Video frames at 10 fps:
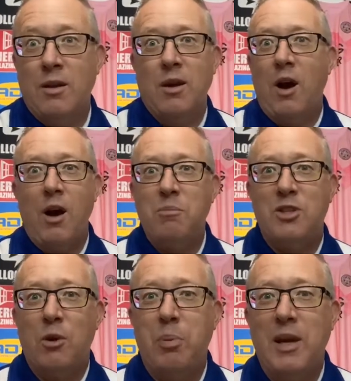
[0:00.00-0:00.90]
I'm
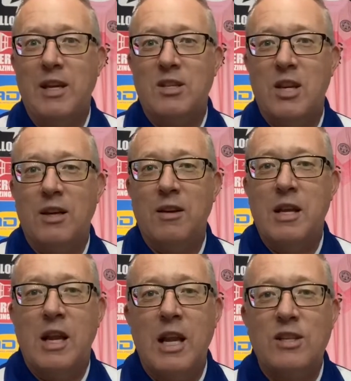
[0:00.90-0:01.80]
still pleased.
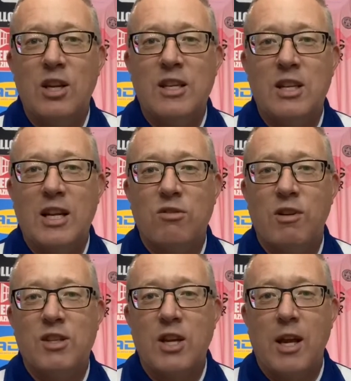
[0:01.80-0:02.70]
Leslie Slattery
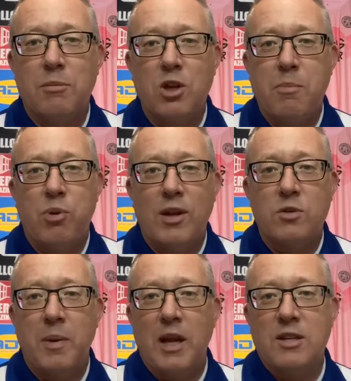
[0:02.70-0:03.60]
is saying, I'm so proud to
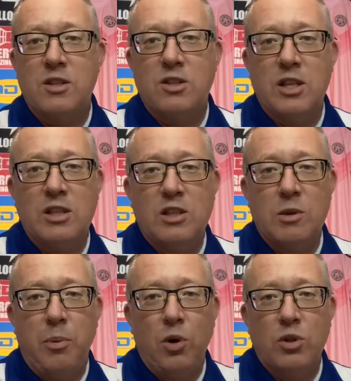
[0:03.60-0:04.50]
be a Leicester City
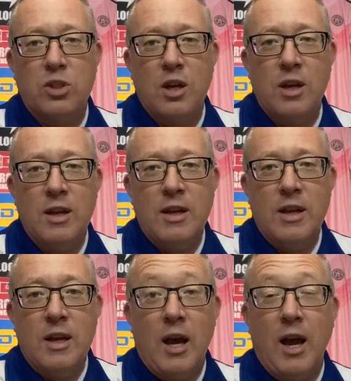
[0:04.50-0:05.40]
supporter.
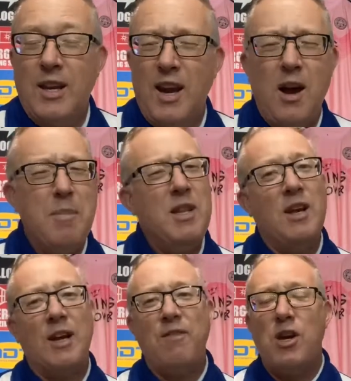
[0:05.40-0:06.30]
Yeah, I mean,
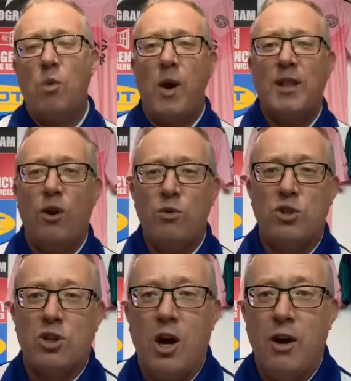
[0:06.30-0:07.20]
giving away those
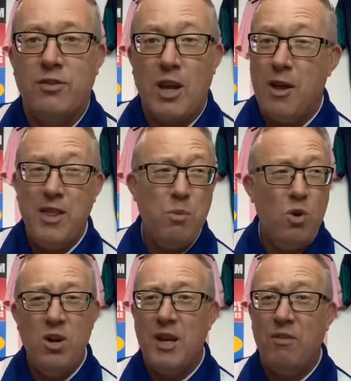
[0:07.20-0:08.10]
scarves, and they
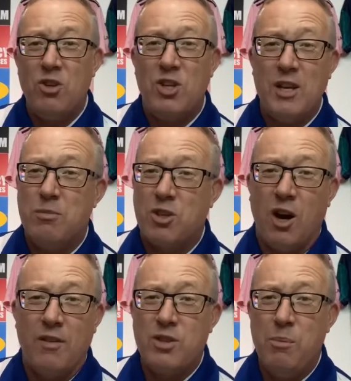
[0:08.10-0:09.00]
weren't even cheap
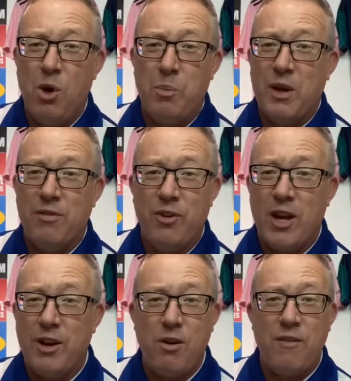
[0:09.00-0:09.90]
scarves. I'm not being funny.
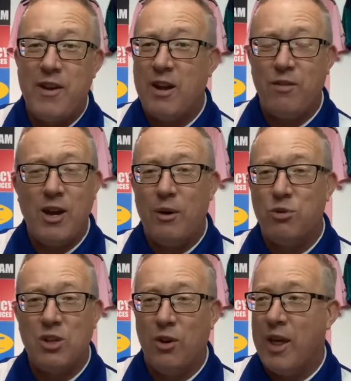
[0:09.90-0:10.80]
I don't know if any of you else
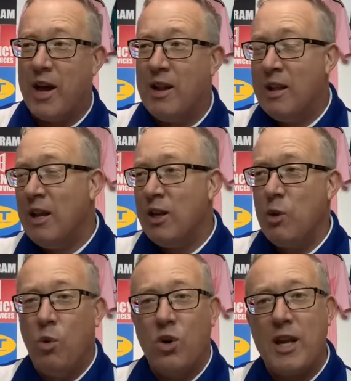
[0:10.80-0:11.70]
thought that. You
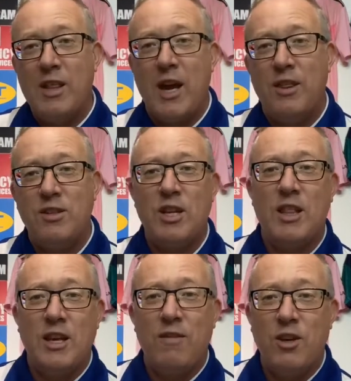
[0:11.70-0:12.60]
walk in there and they say they're
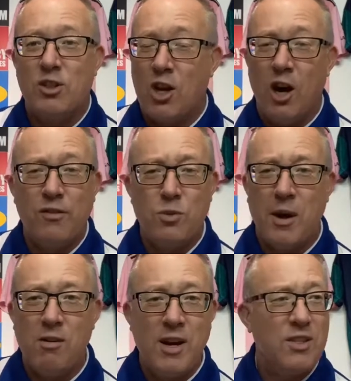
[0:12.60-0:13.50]
giving scarves away
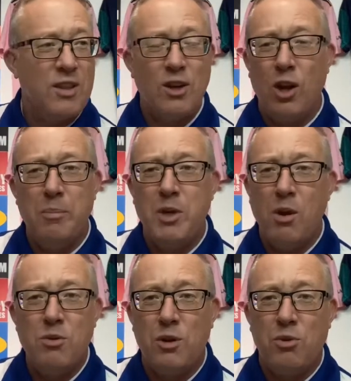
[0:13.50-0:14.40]
or anything. The club
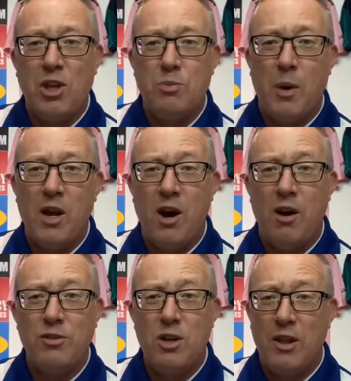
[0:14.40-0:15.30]
don't do things by
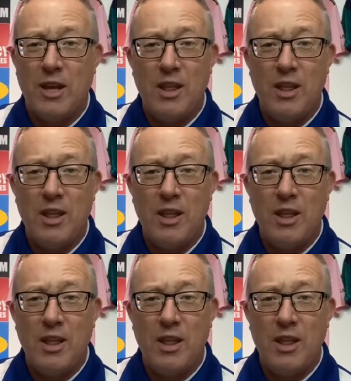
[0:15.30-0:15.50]
halves, do they?